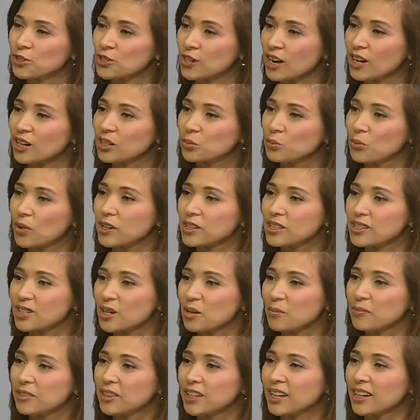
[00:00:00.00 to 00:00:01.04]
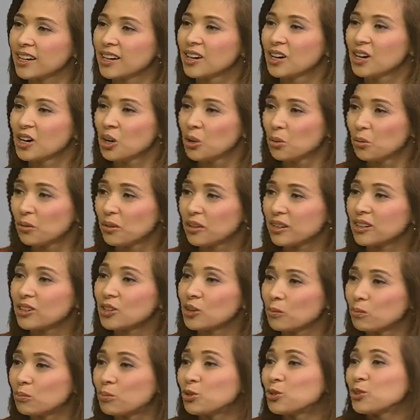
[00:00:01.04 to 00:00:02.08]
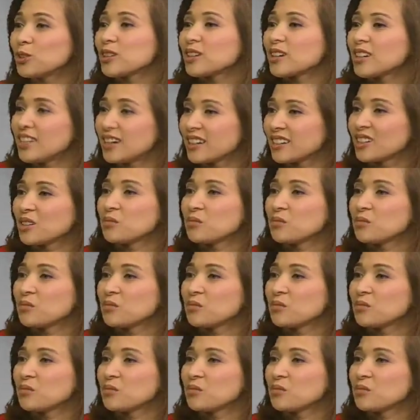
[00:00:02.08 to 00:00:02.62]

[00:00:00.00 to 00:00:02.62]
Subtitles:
child wants something, you bunot ka lang